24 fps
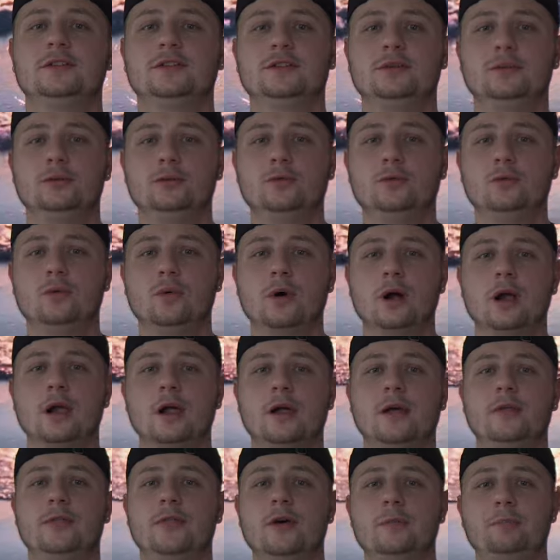to
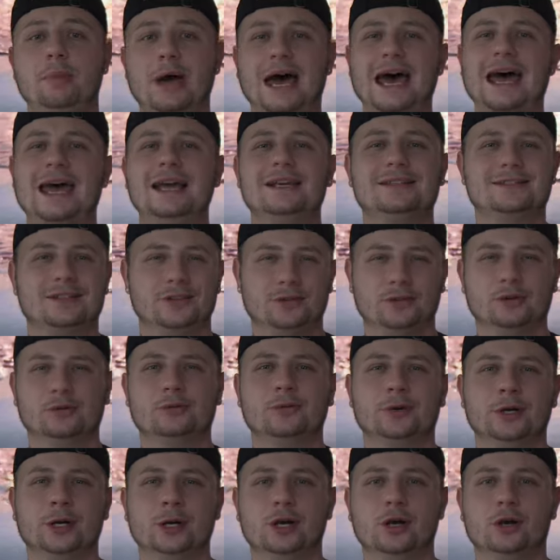the bags in the
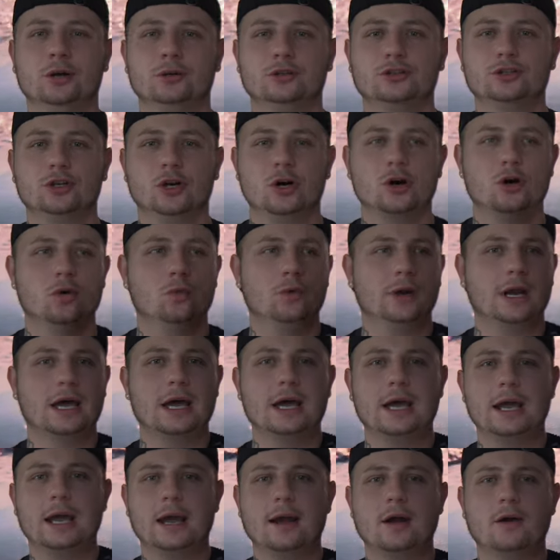rear. So when
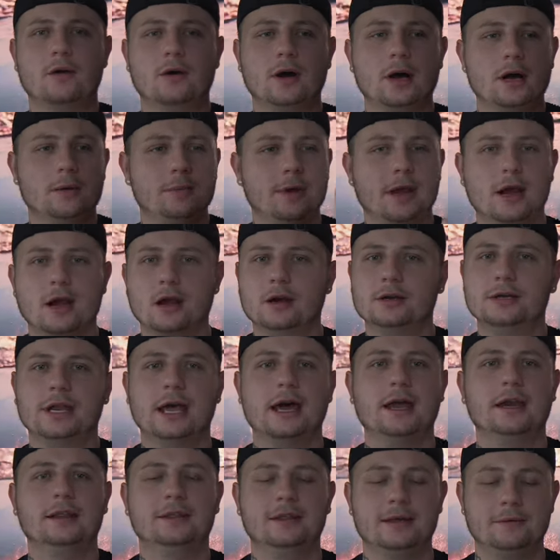I air up, air
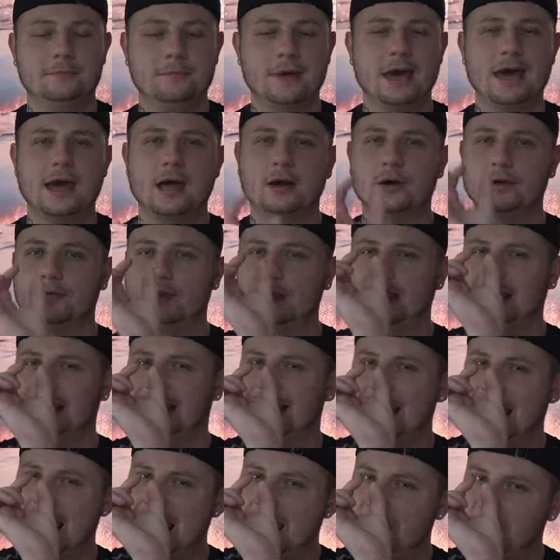down, it didn't matter. The
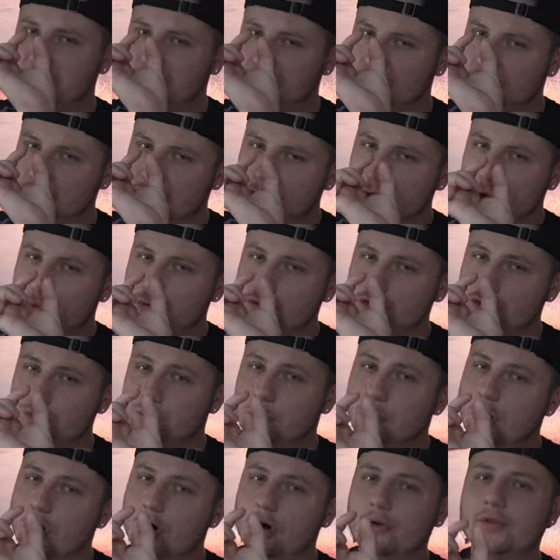gap was so
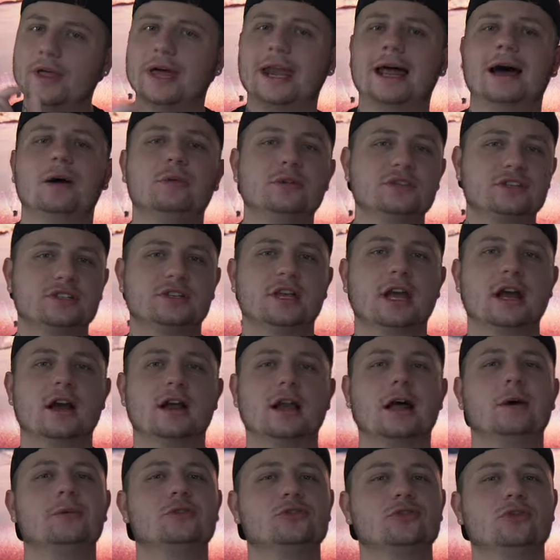small that I was
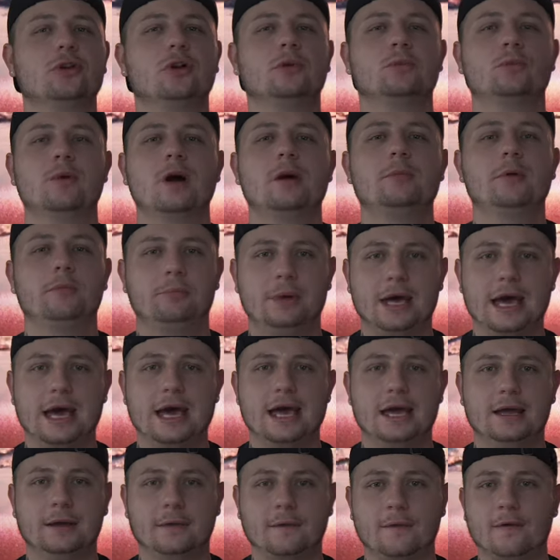scared I was going to rub a
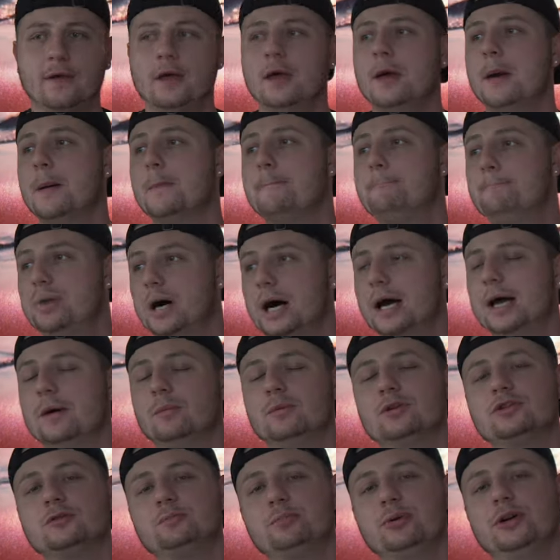bag. But
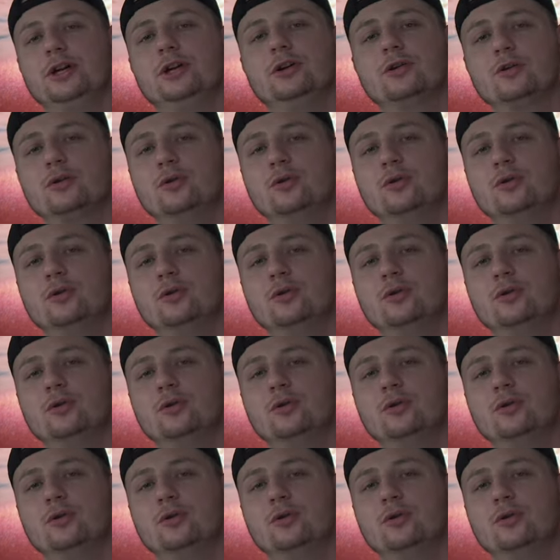what's pretty